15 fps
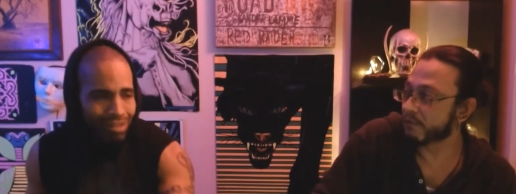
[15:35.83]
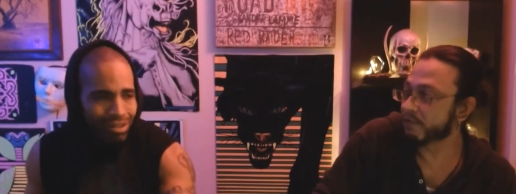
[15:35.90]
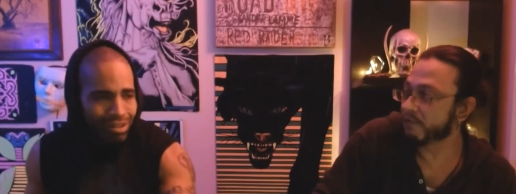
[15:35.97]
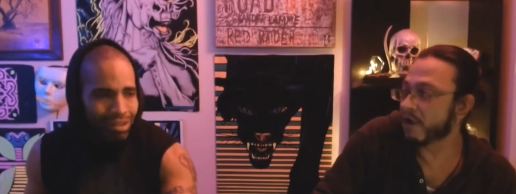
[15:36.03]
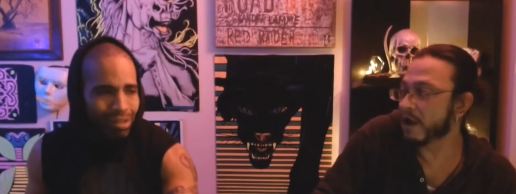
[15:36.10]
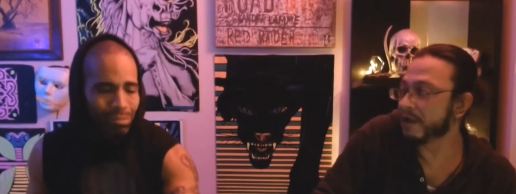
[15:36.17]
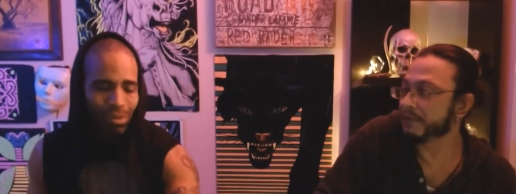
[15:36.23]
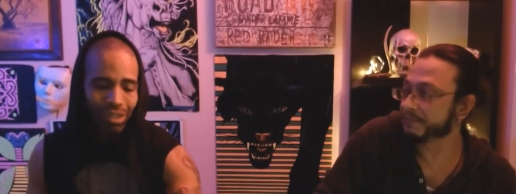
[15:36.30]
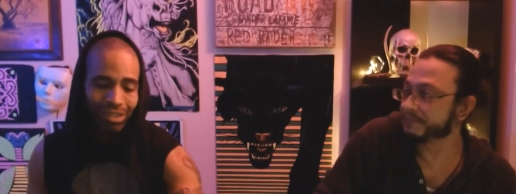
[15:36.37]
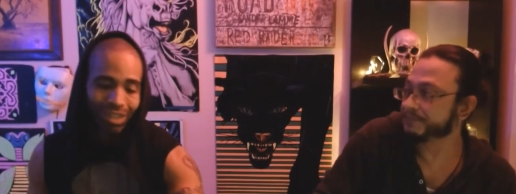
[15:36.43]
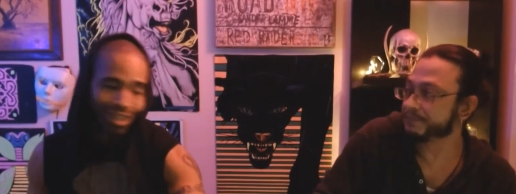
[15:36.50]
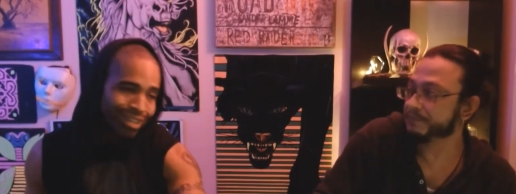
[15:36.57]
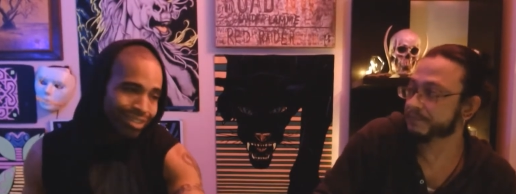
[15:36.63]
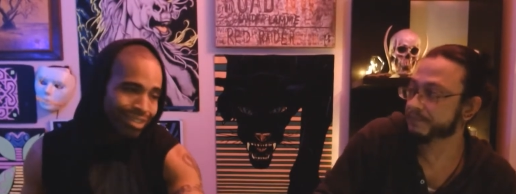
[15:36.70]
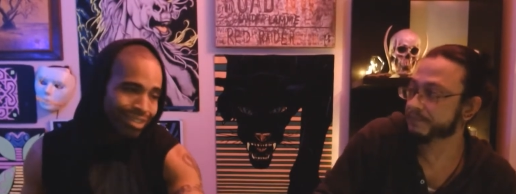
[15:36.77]
Speaker 1: Right. But
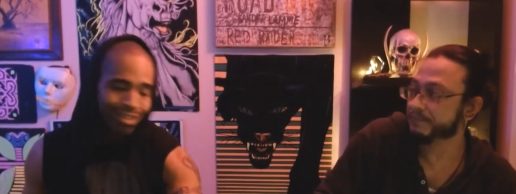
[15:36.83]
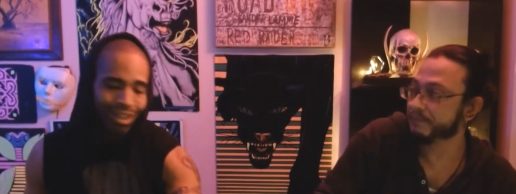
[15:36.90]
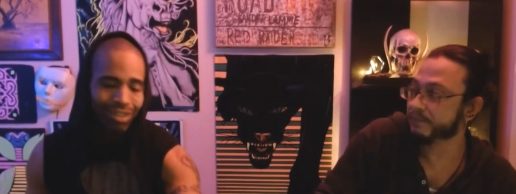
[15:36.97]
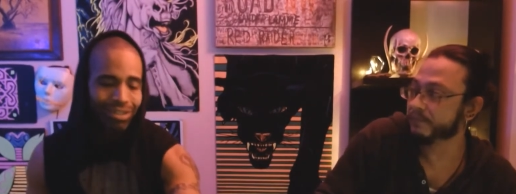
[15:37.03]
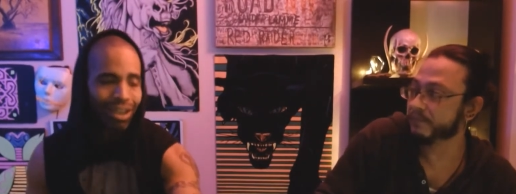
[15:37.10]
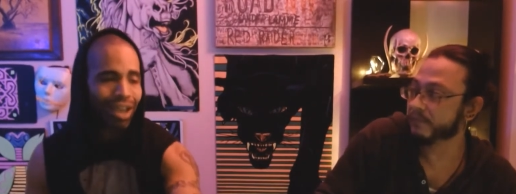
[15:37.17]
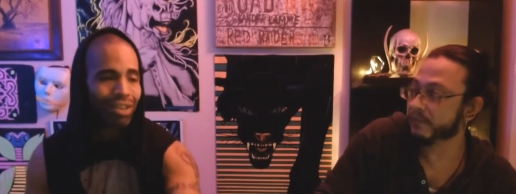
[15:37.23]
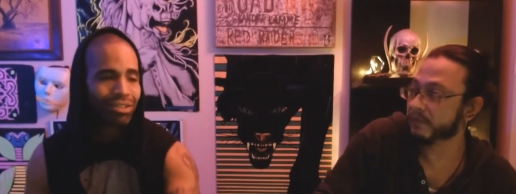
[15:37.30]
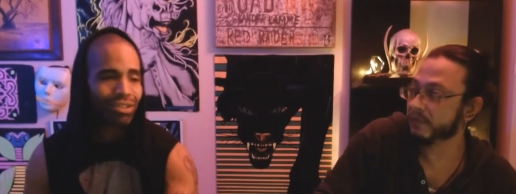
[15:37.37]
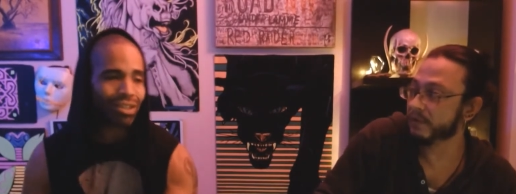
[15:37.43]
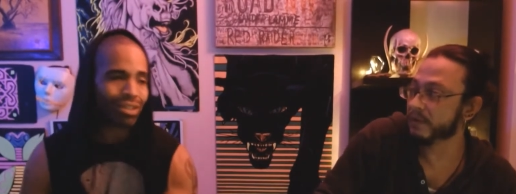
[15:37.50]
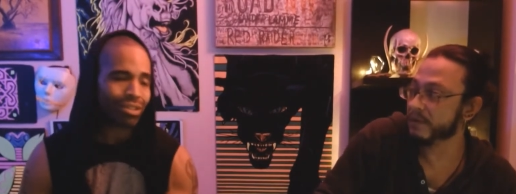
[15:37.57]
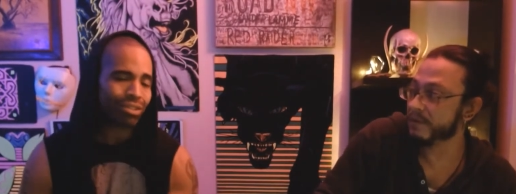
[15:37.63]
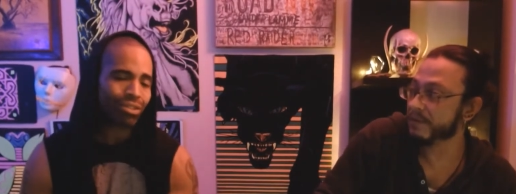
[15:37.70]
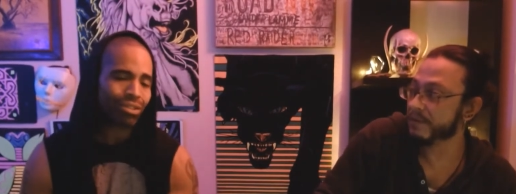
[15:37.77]
that's just that's how I see it.
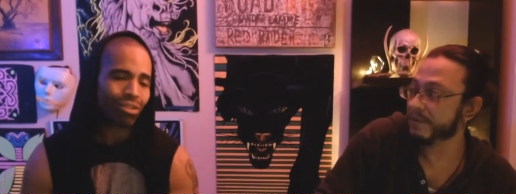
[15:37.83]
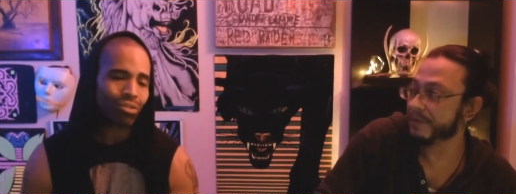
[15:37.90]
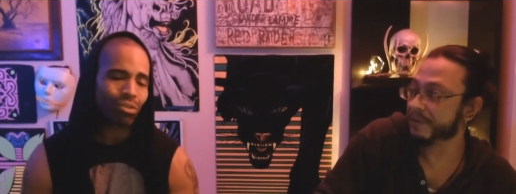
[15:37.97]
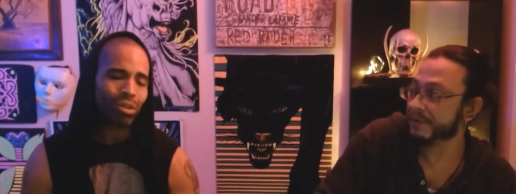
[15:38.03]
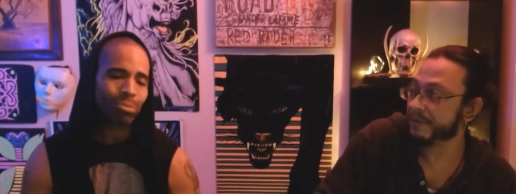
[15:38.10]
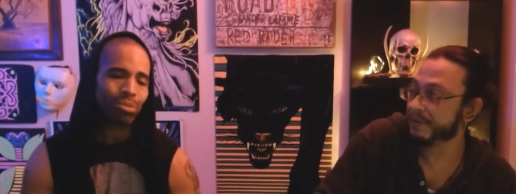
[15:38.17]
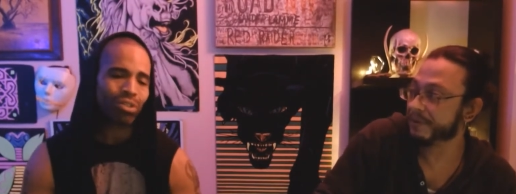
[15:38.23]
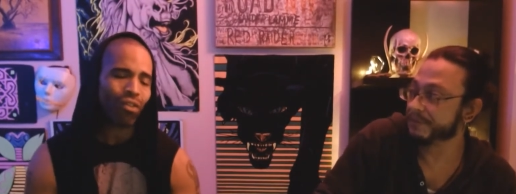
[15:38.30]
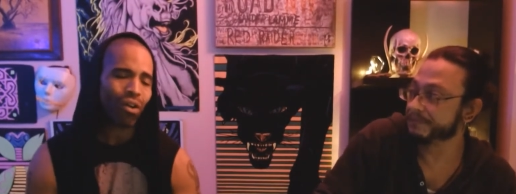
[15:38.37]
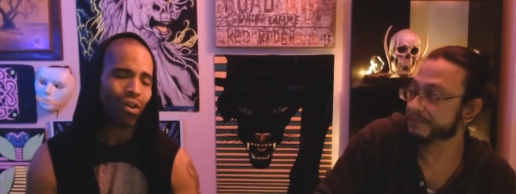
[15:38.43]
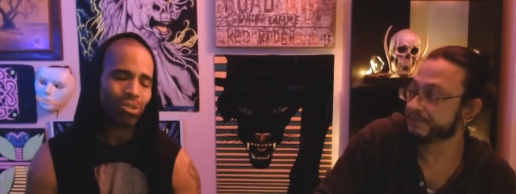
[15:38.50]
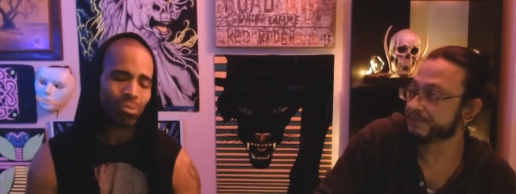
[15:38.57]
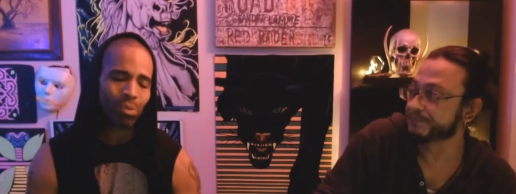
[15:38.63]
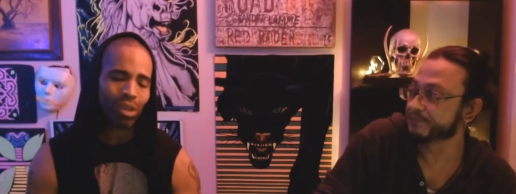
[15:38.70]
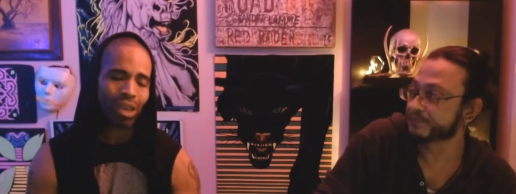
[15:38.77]
So, and as far as
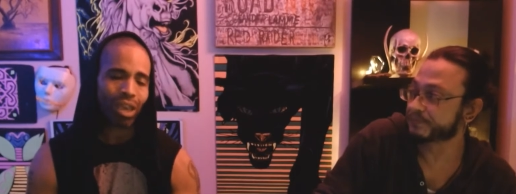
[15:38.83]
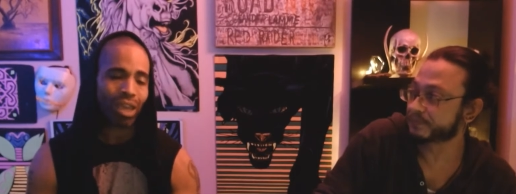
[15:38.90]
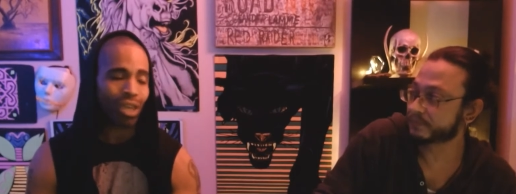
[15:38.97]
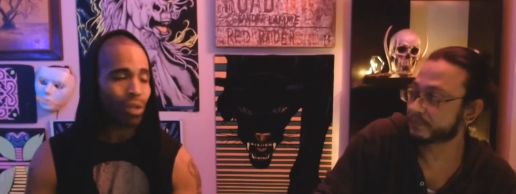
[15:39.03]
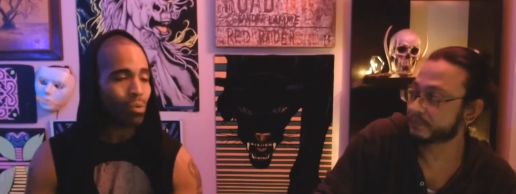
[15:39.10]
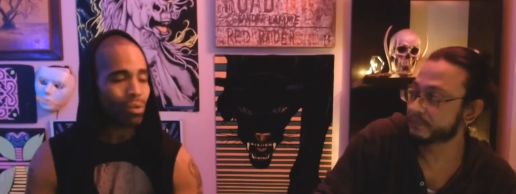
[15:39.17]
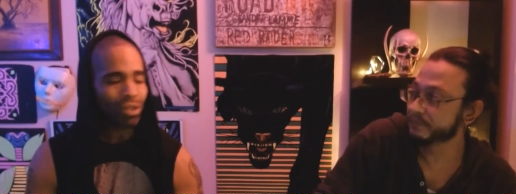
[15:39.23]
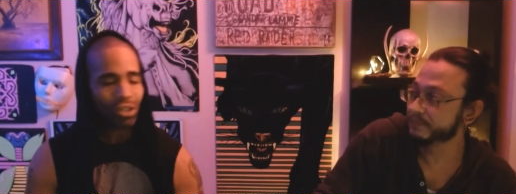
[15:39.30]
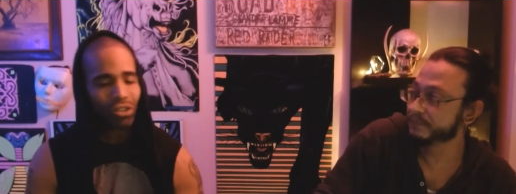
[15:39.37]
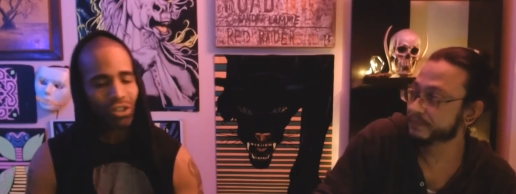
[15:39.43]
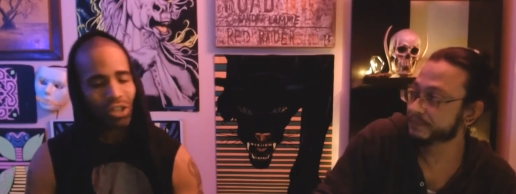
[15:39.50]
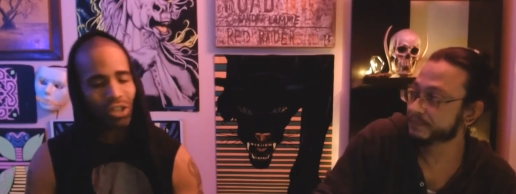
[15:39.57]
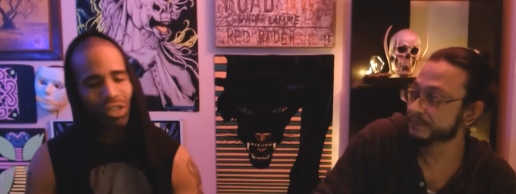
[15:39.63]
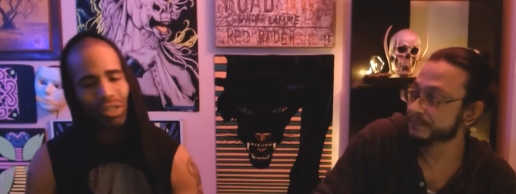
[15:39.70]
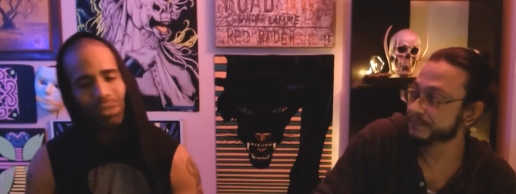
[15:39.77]
being equal and
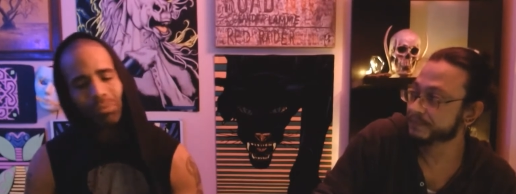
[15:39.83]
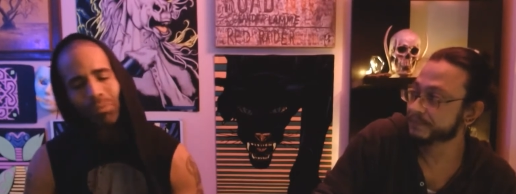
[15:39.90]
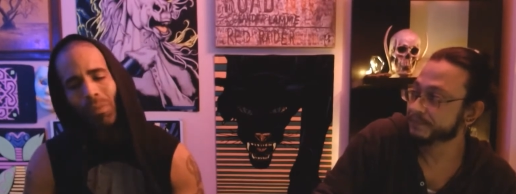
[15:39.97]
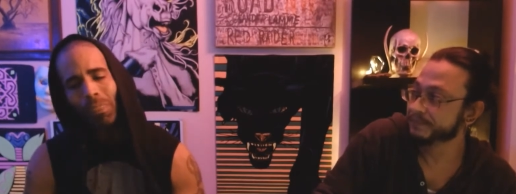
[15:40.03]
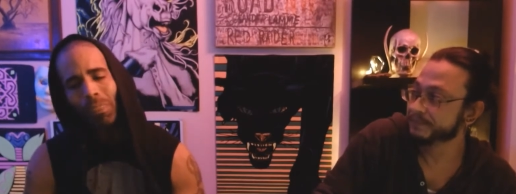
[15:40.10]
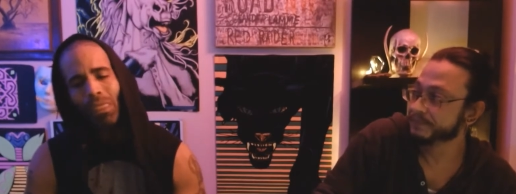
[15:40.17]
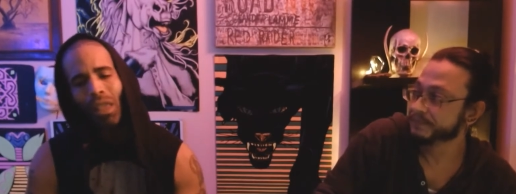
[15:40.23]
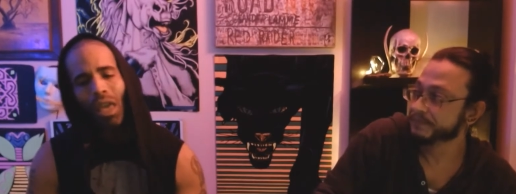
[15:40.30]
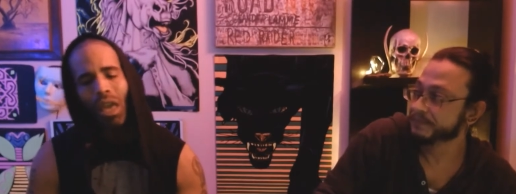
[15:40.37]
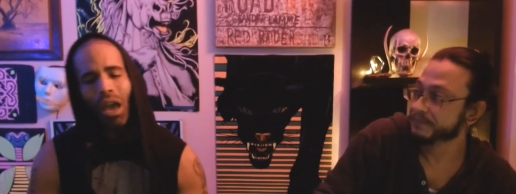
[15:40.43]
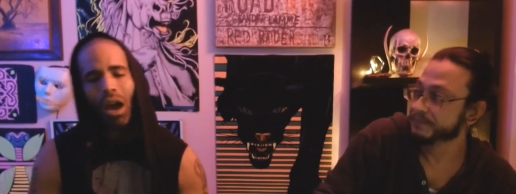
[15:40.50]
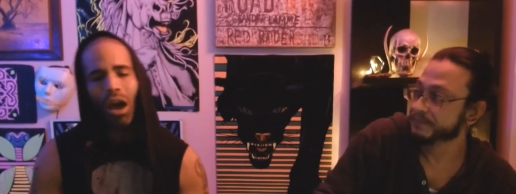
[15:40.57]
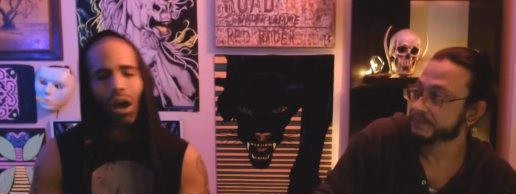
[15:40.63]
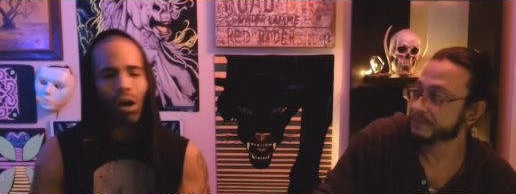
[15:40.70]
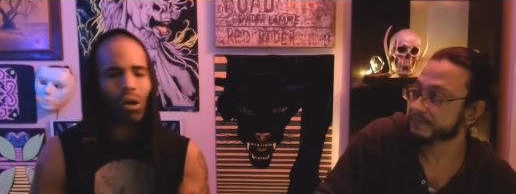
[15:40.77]
shit,
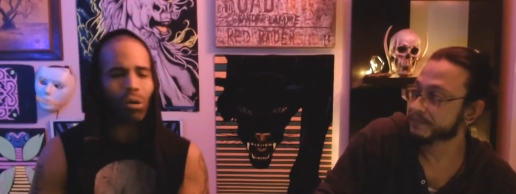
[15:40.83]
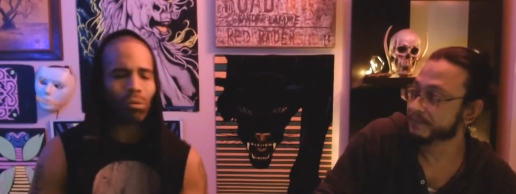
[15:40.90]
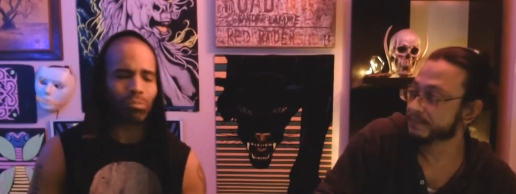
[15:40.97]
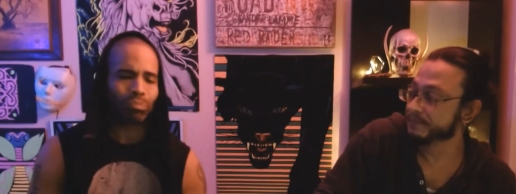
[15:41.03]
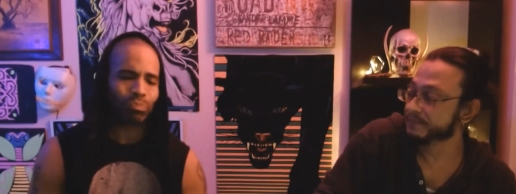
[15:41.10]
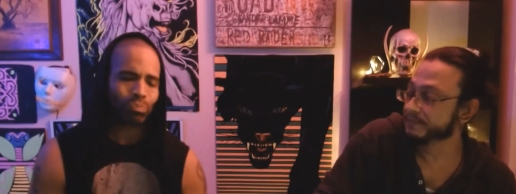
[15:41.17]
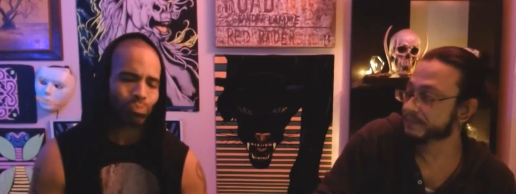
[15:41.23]
um,